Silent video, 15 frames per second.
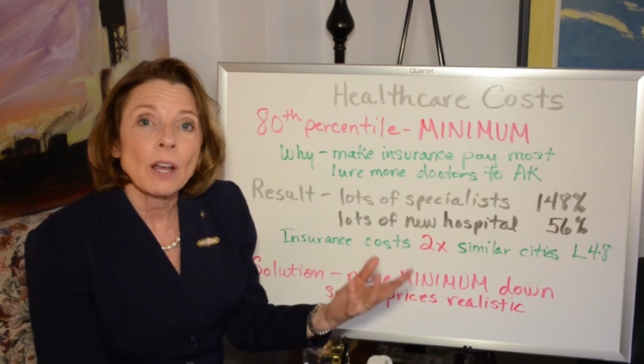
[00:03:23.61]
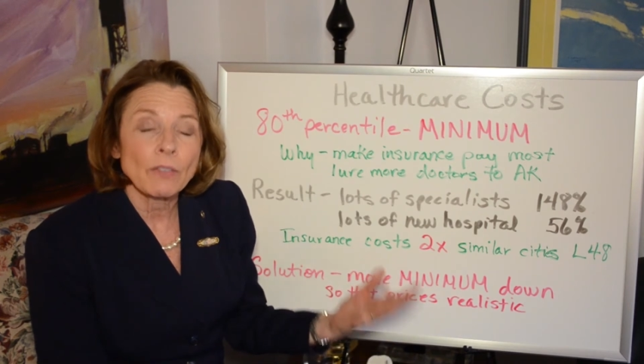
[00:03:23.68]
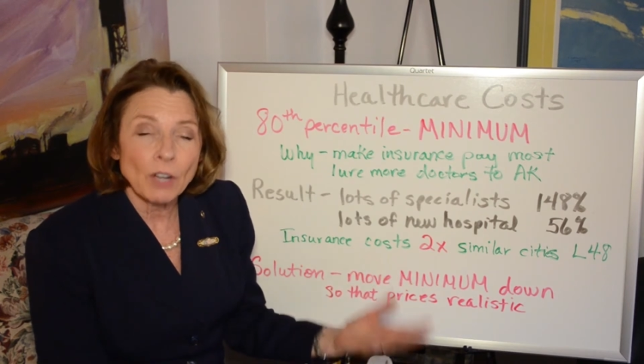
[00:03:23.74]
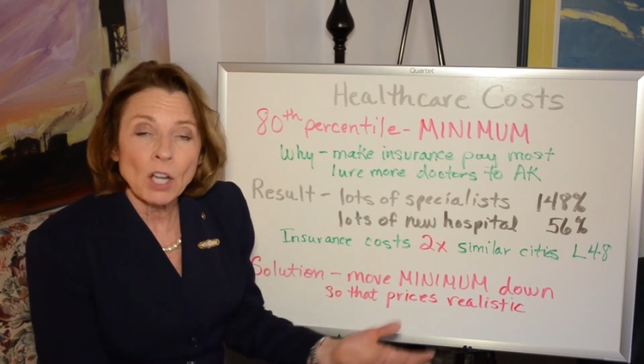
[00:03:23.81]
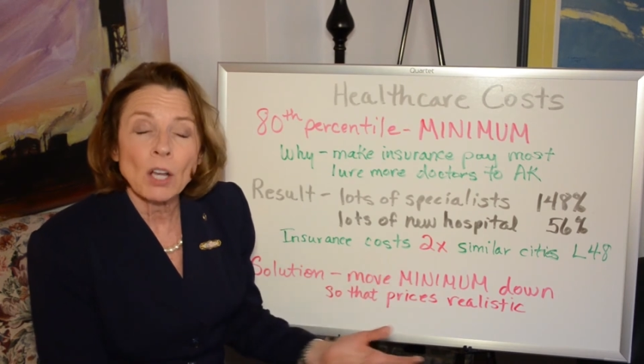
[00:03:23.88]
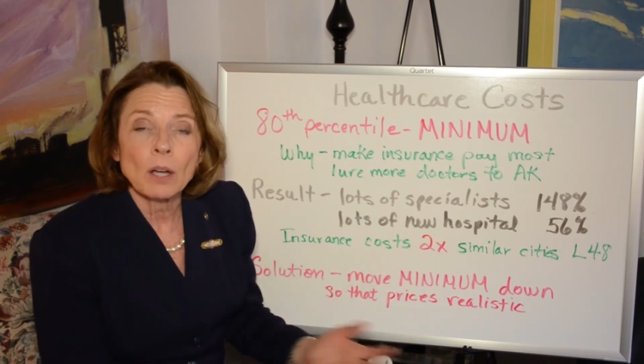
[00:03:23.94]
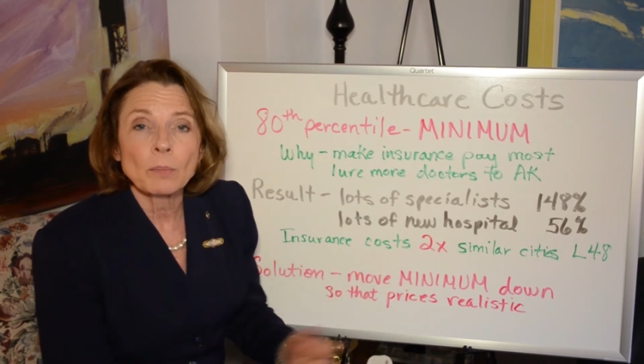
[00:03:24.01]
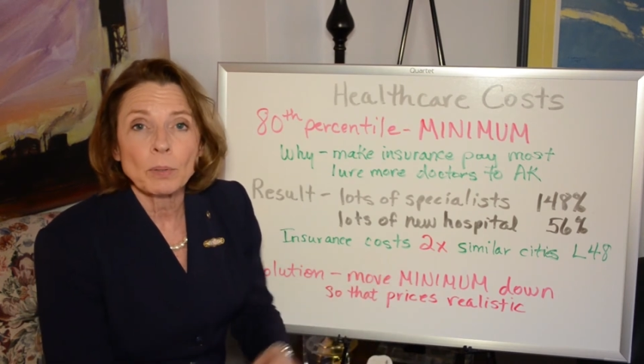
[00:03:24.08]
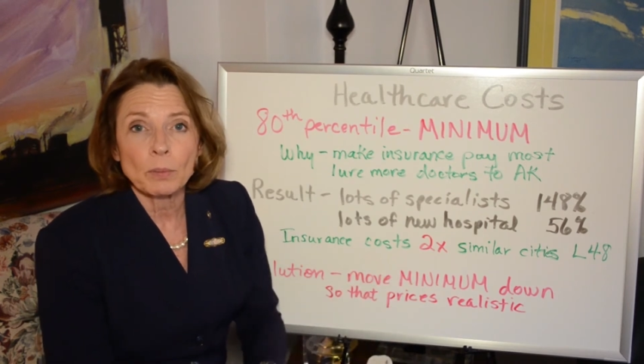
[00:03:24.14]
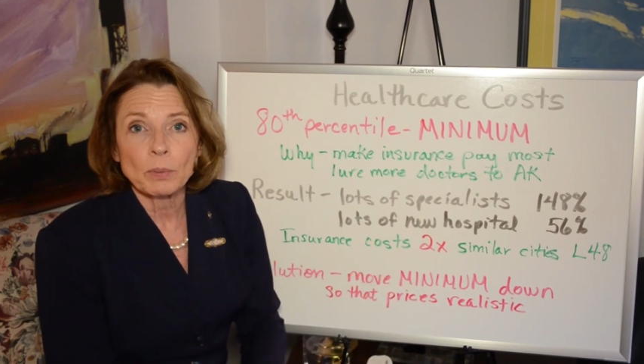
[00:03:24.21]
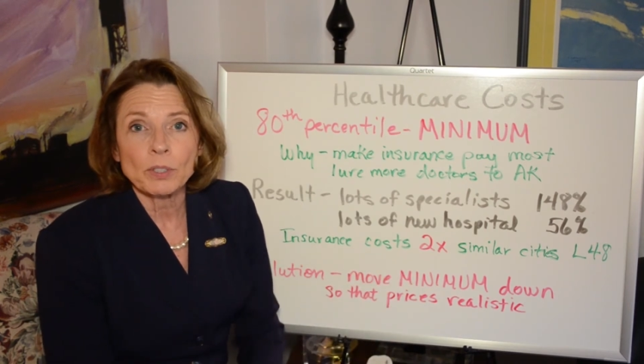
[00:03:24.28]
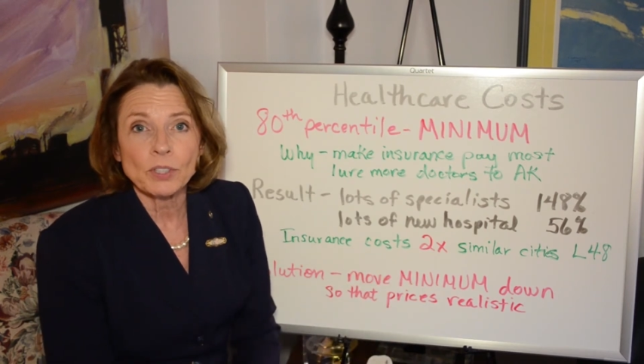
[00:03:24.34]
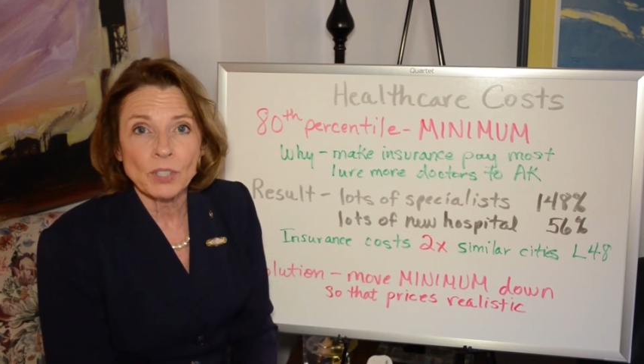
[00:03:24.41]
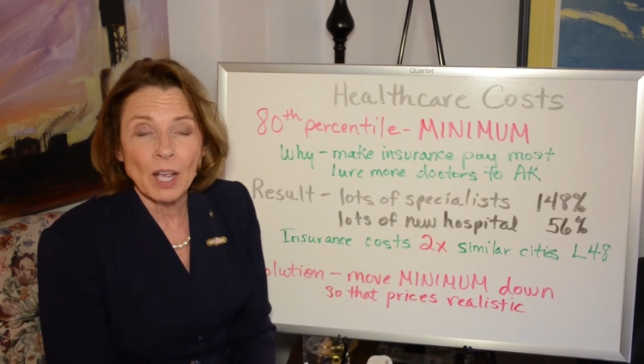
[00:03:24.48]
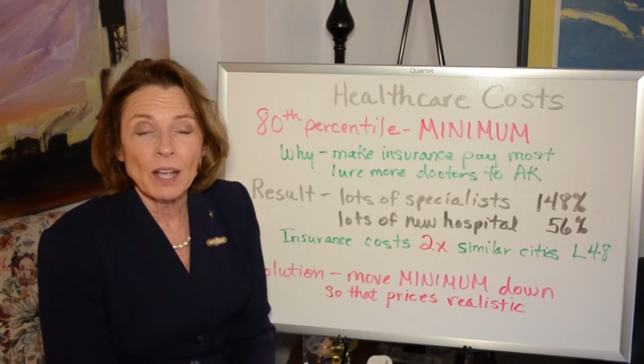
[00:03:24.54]
of a
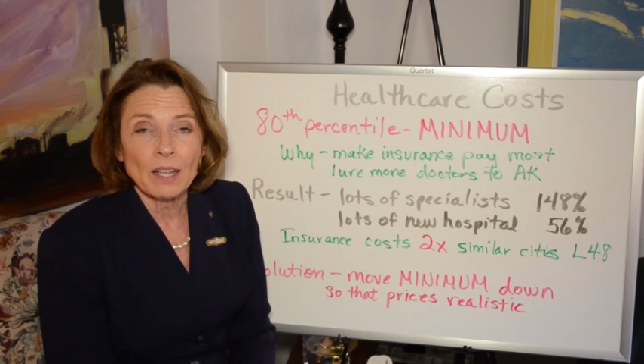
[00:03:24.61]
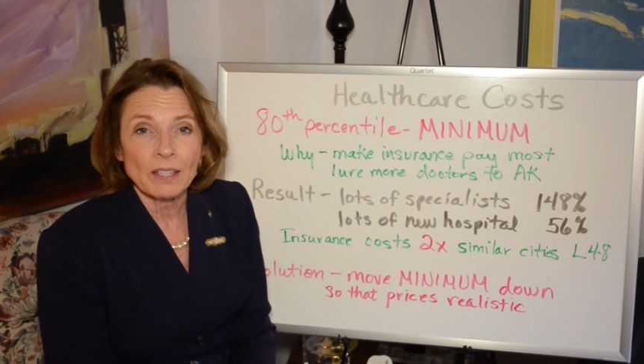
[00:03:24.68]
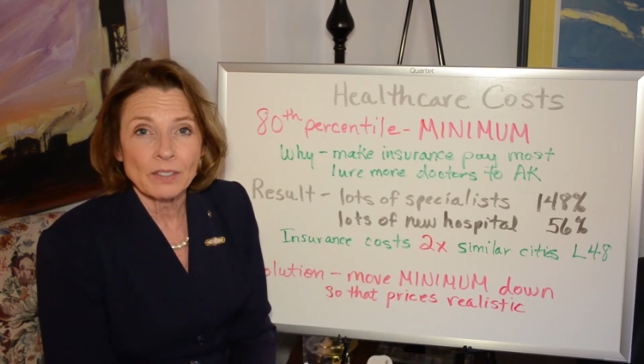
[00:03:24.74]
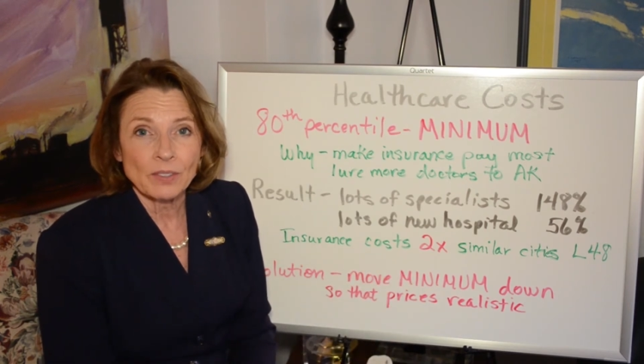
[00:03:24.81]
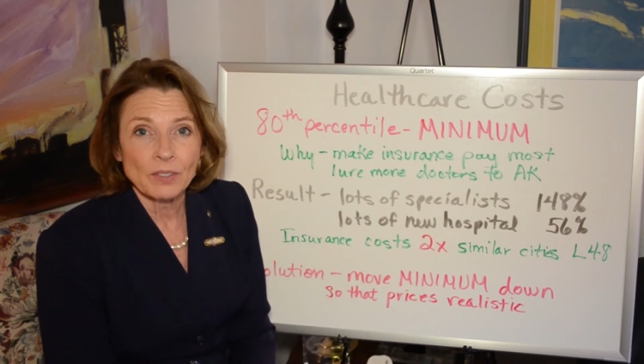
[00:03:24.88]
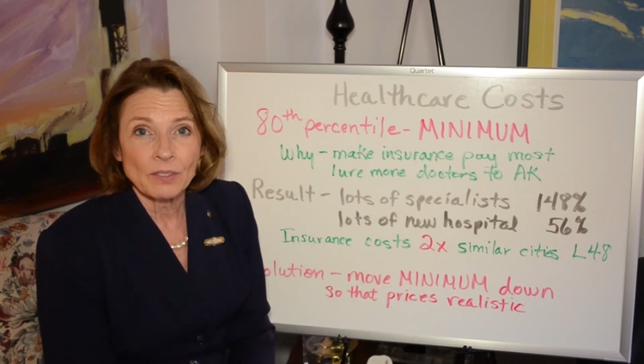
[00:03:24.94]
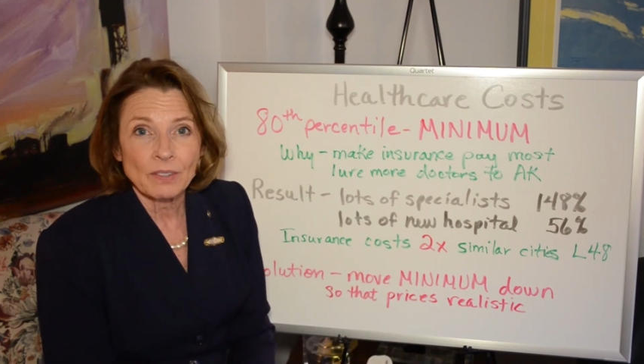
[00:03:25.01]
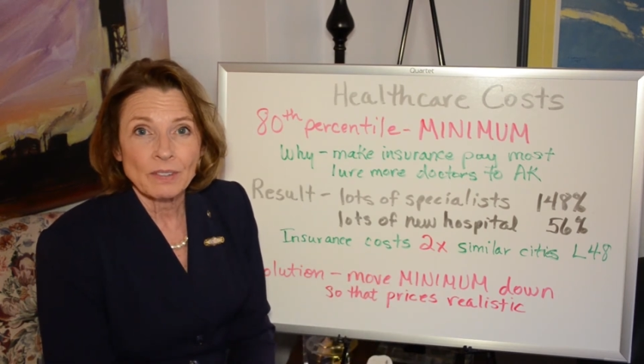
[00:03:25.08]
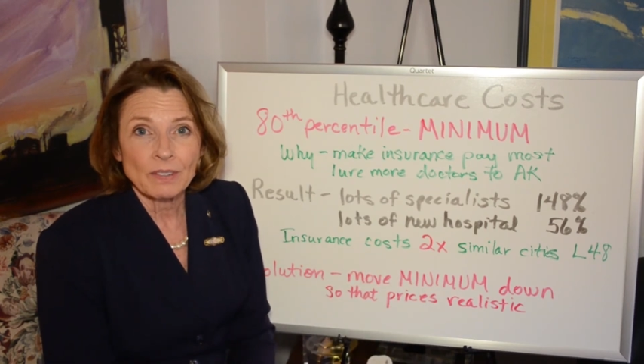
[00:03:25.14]
comparable size.